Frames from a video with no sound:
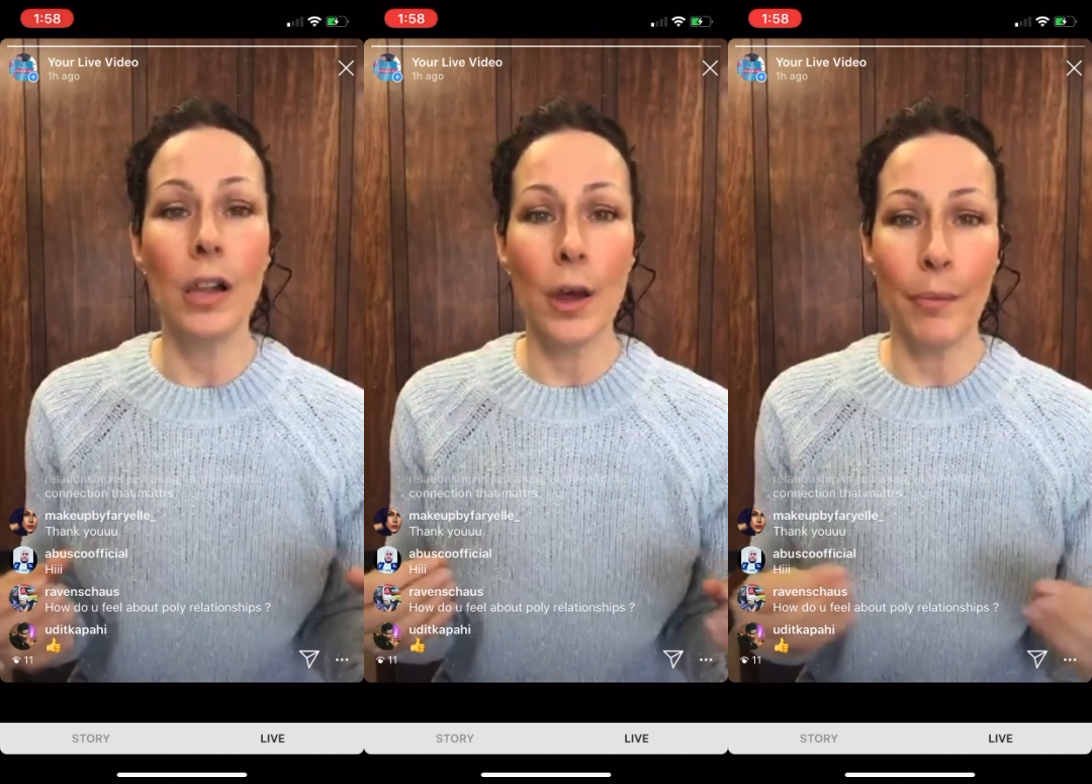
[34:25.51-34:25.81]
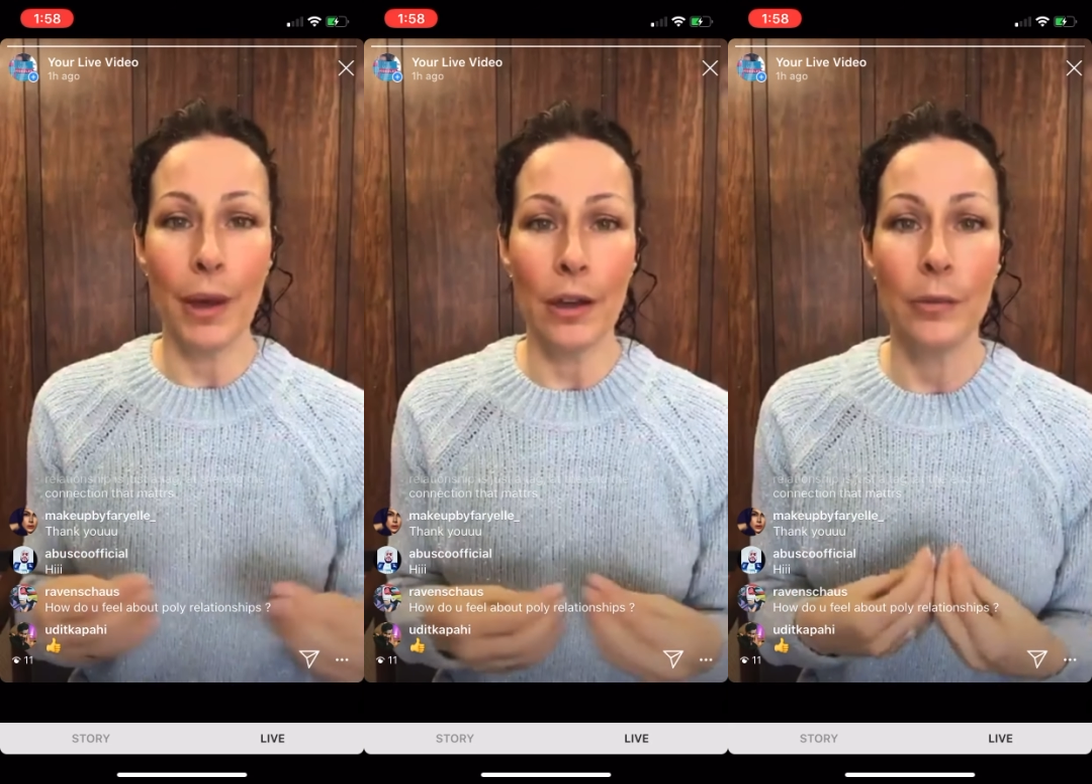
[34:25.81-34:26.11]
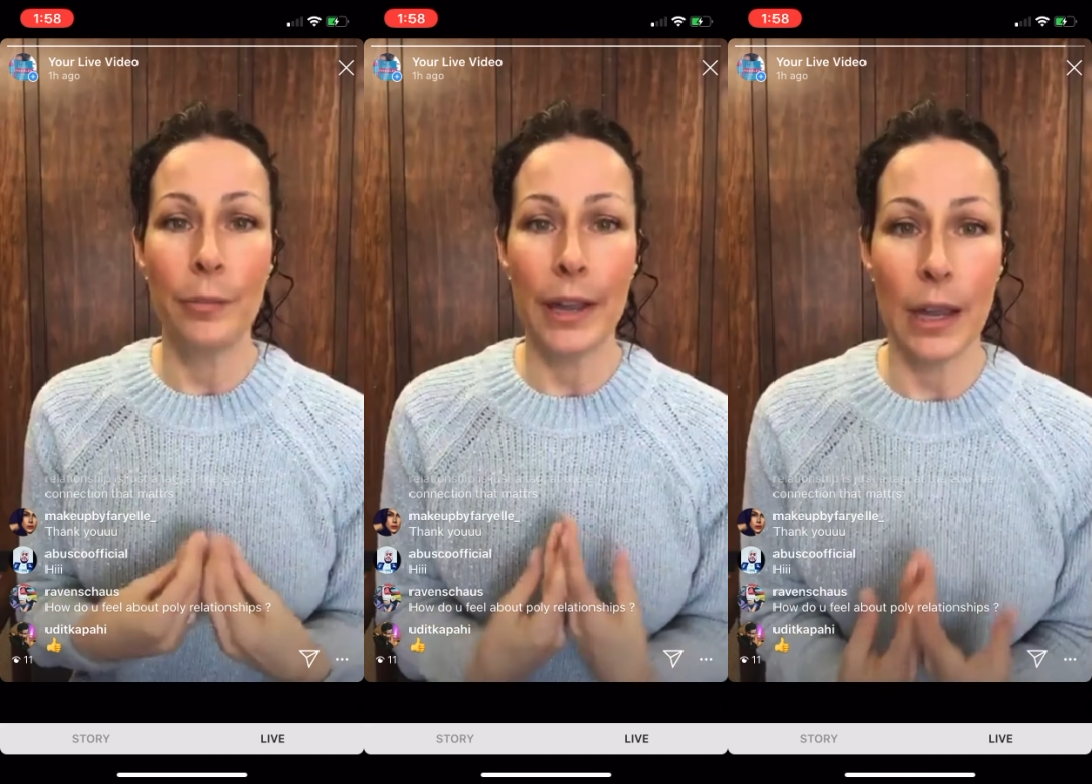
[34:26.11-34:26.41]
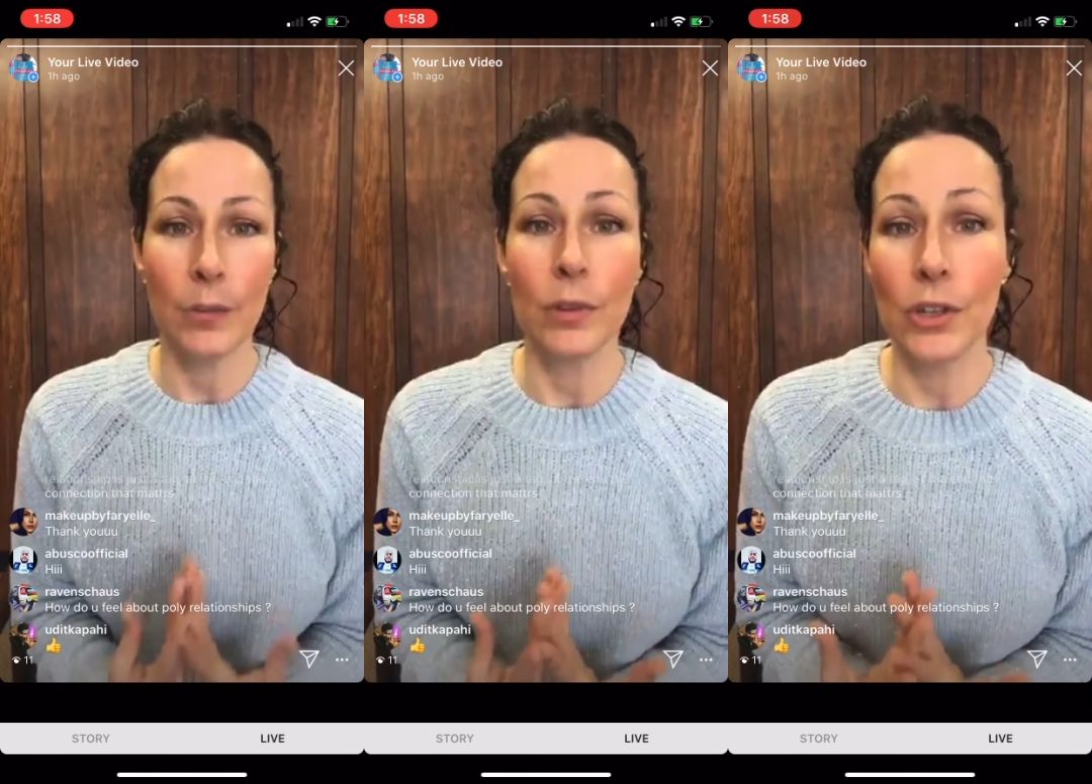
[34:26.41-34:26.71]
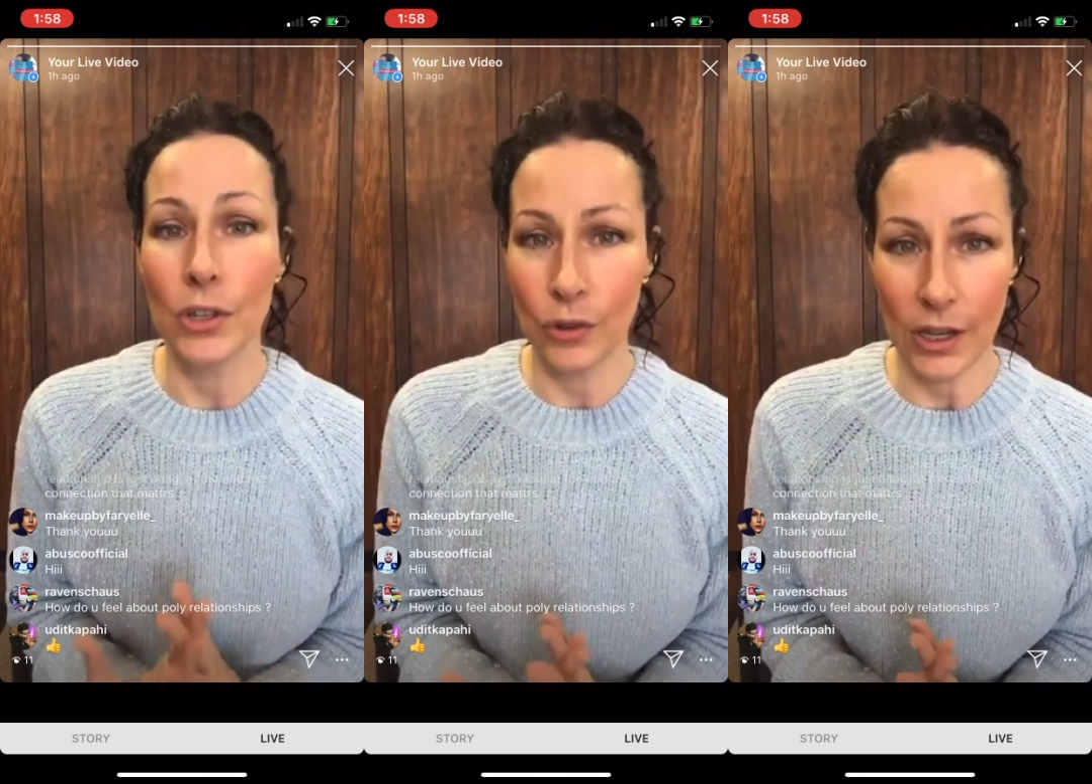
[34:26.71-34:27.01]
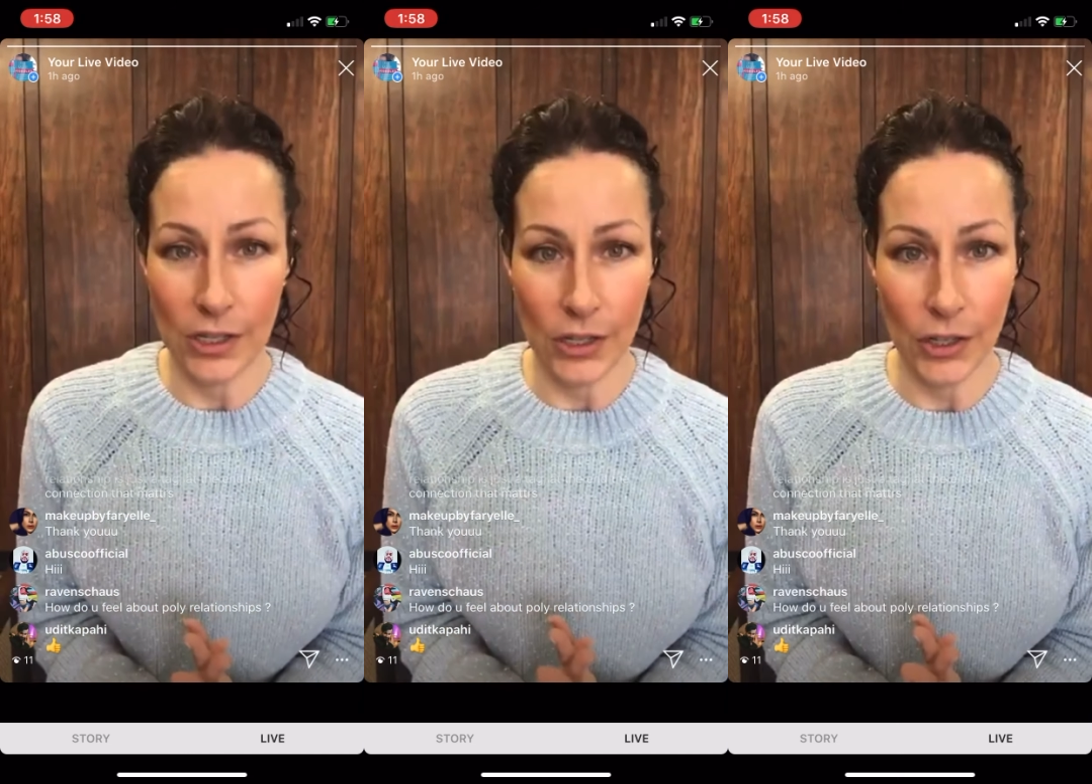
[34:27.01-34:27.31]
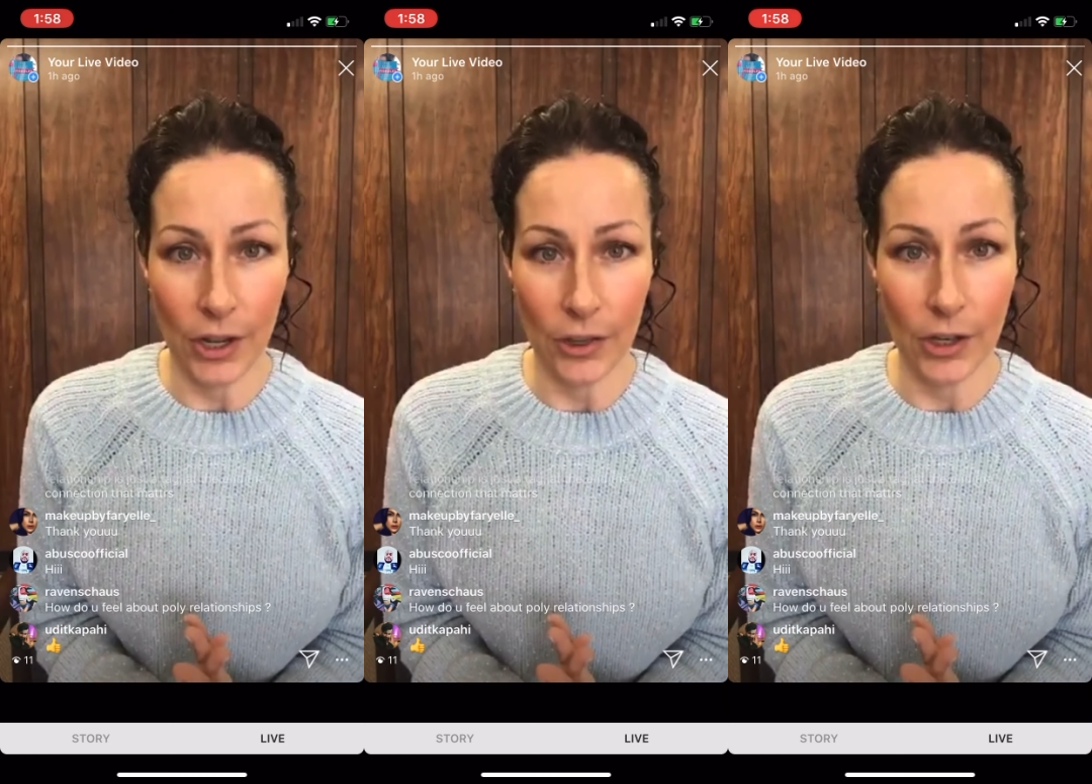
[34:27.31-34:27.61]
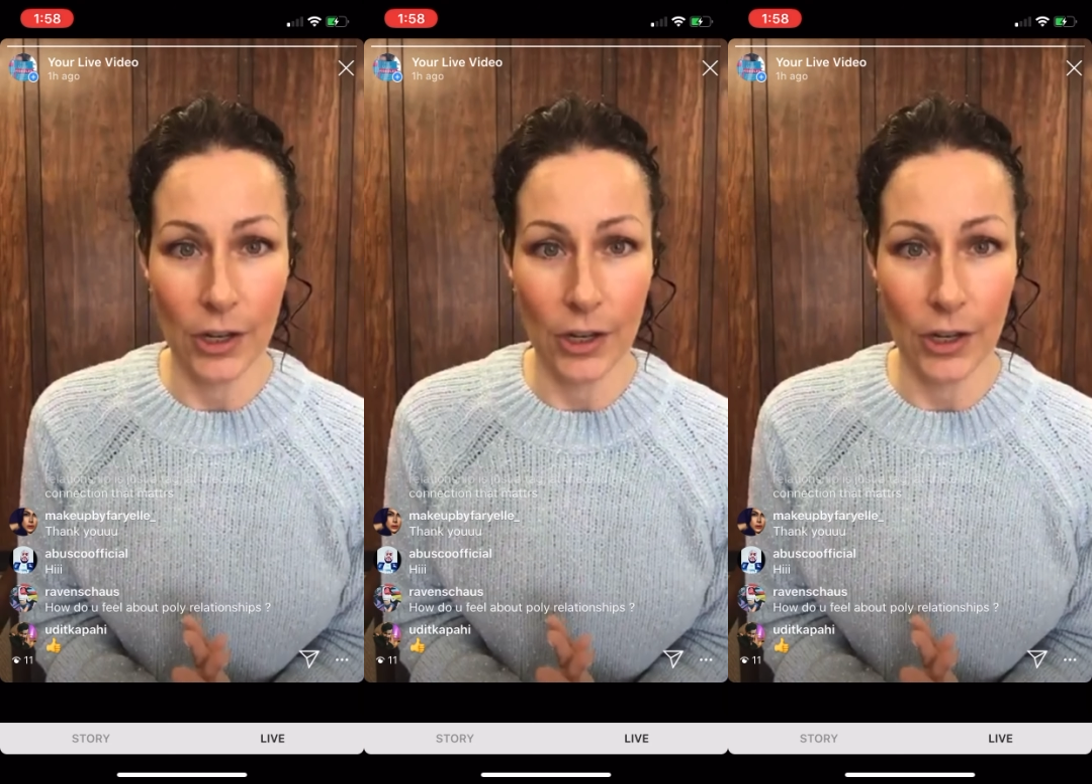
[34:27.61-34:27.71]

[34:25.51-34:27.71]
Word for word: about being able to trust each other.